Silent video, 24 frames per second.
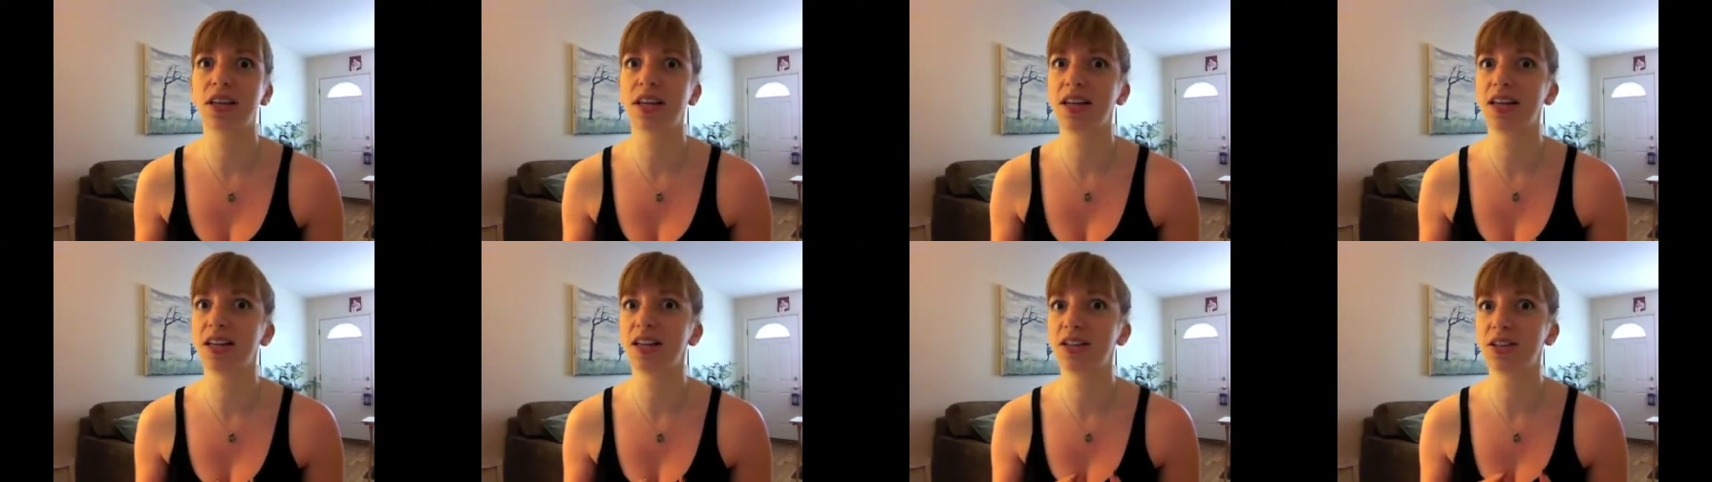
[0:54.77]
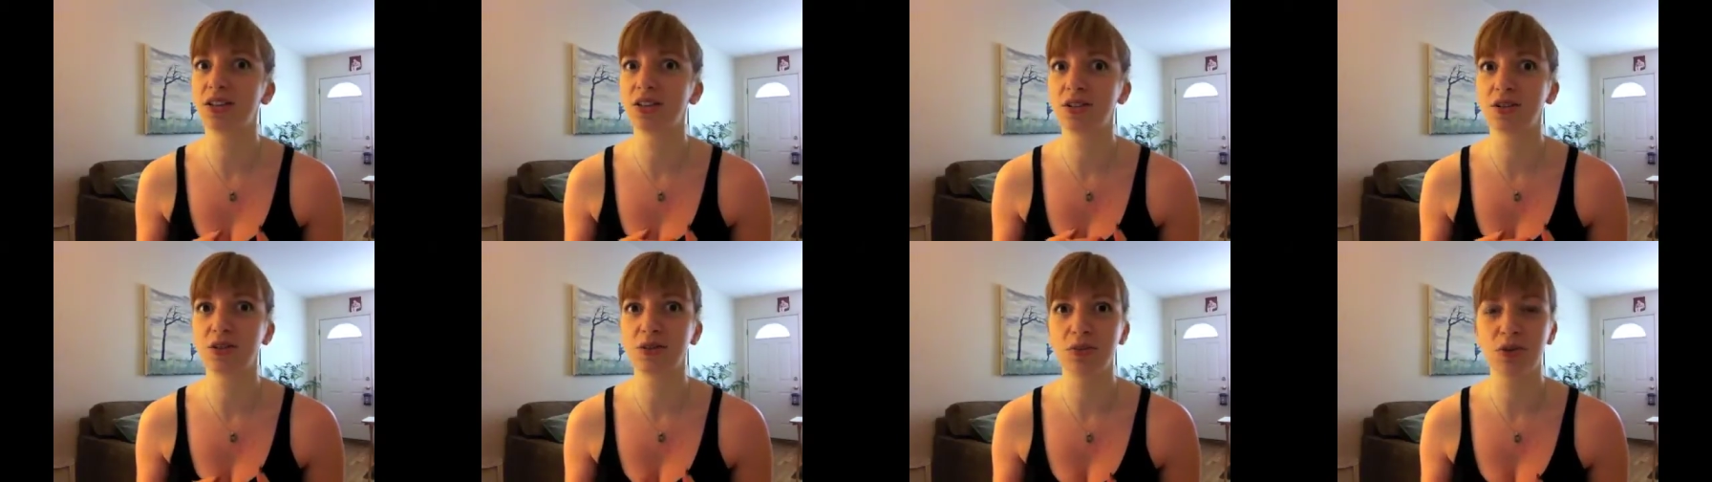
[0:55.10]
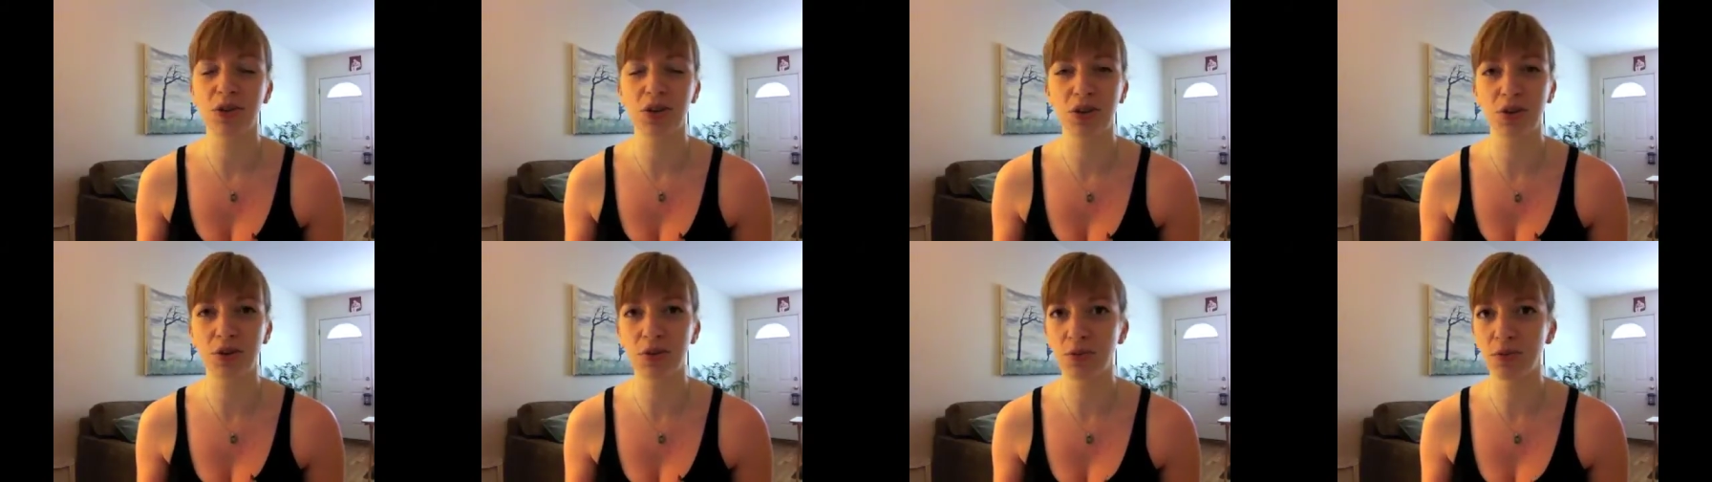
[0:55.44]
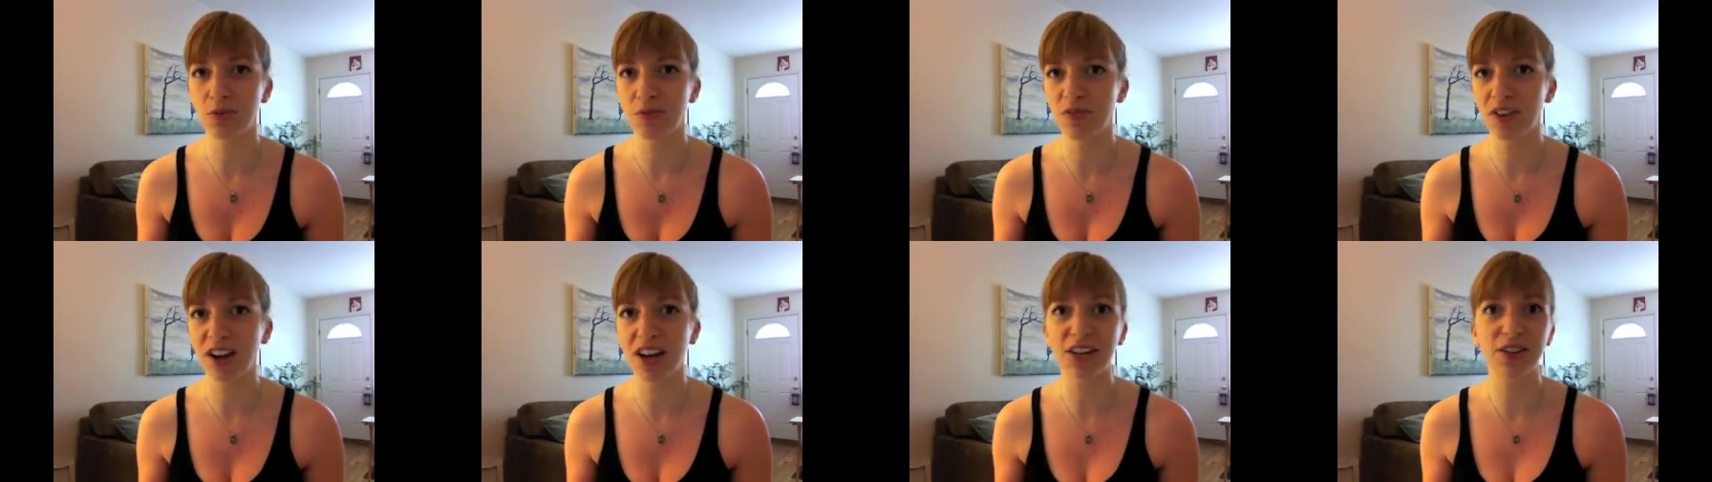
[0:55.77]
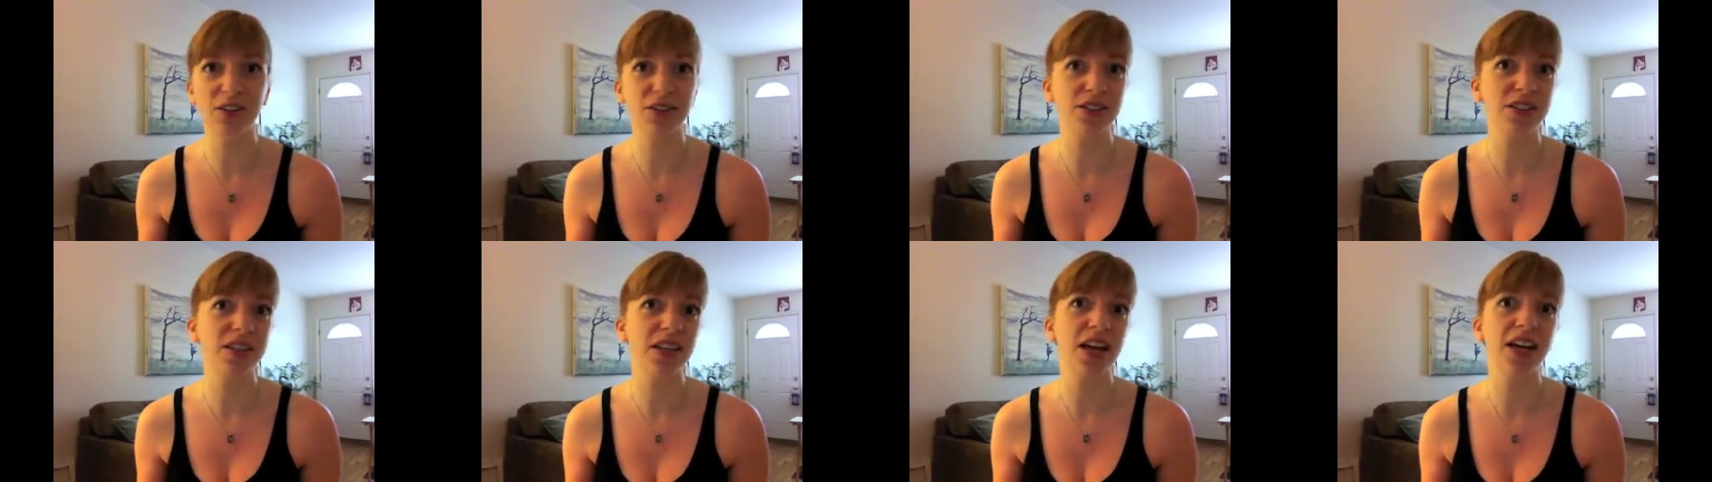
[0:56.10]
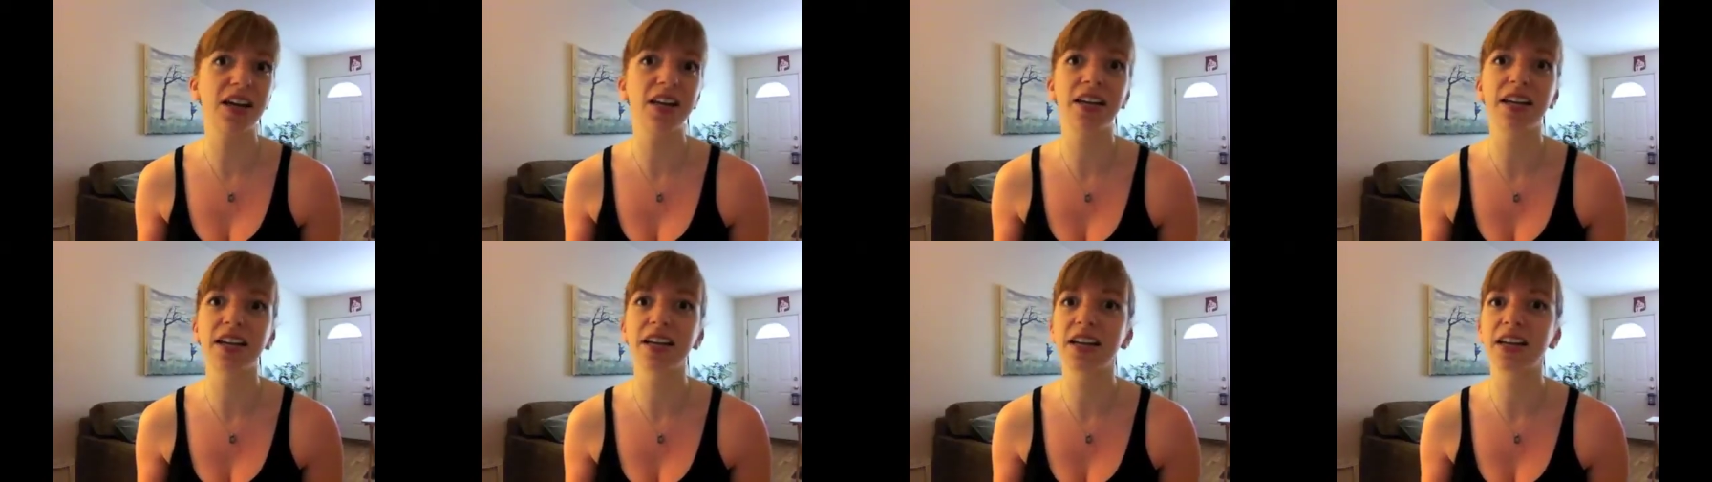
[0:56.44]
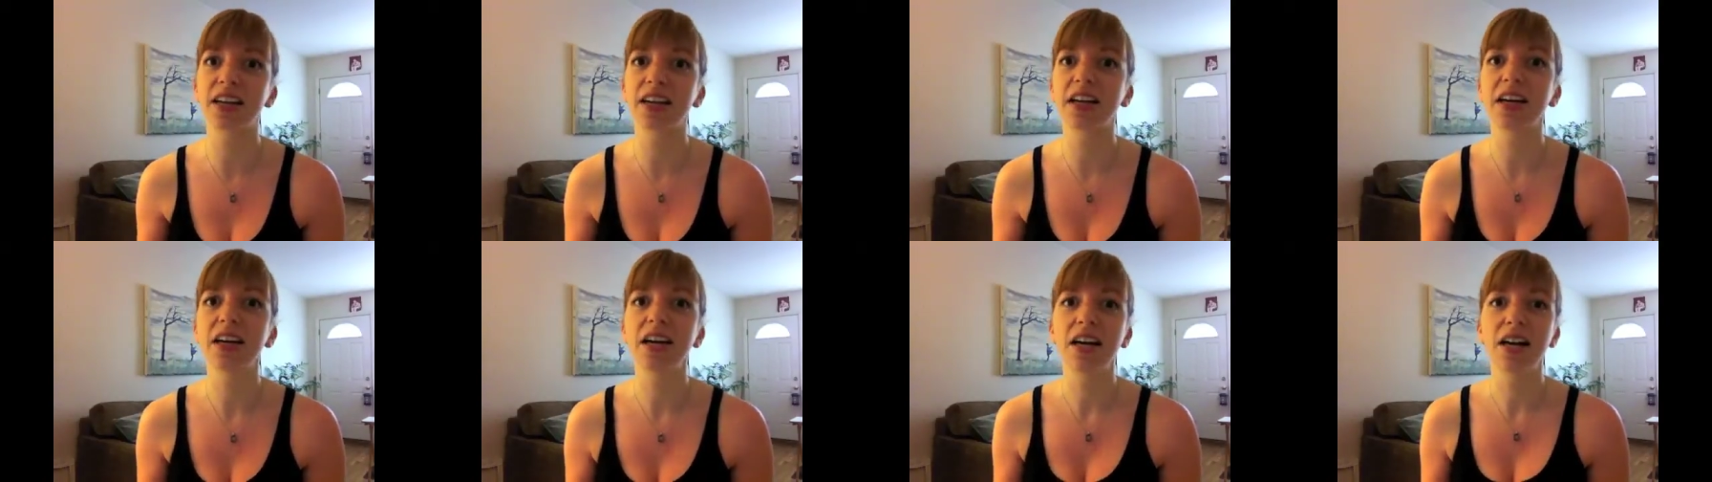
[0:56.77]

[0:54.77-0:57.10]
and you know vinyl siding